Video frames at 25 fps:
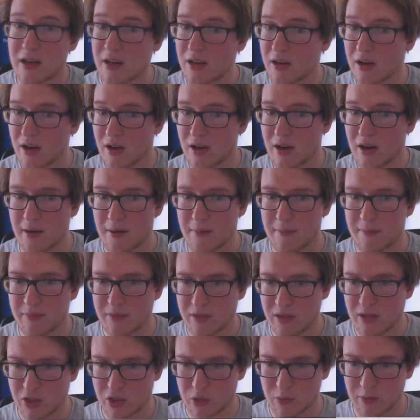
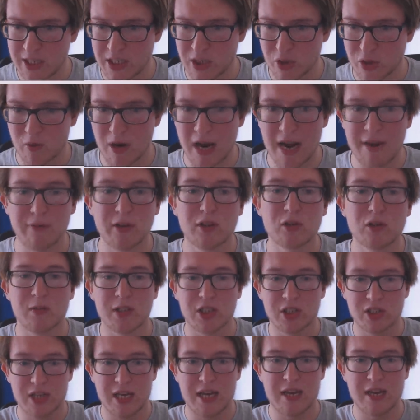the Swedish rivals,
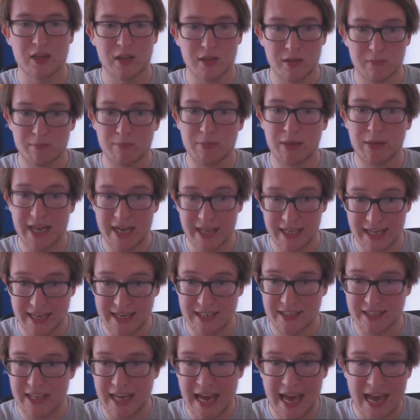which they played
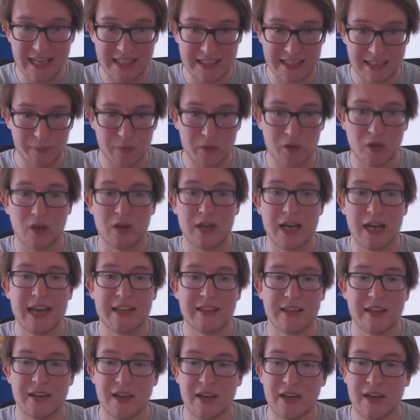against as Epsilon
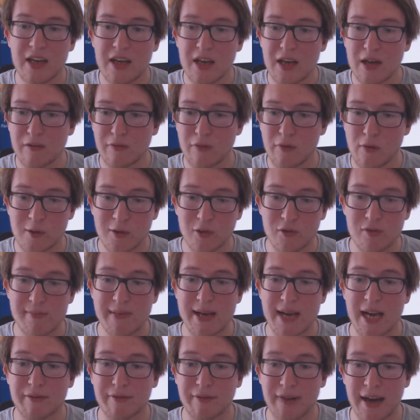at the former
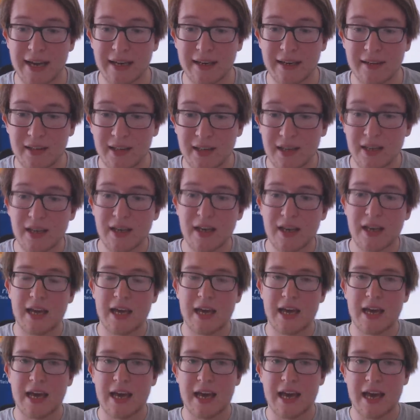DreamHack final.
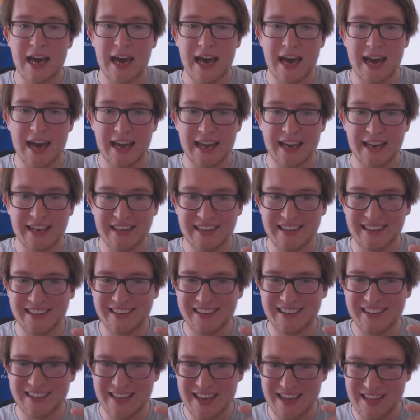And
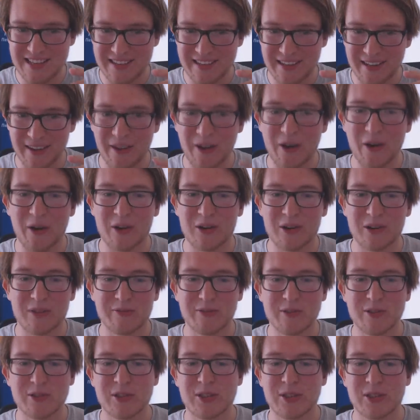there's a lot of
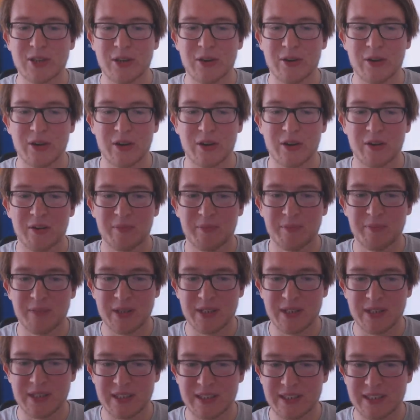confusion going on
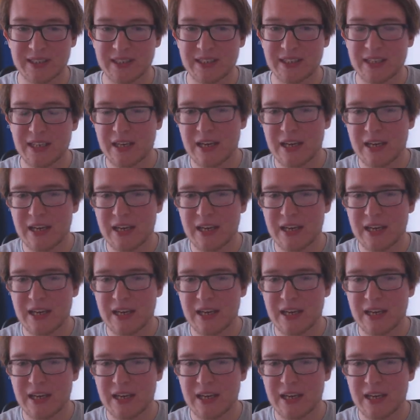because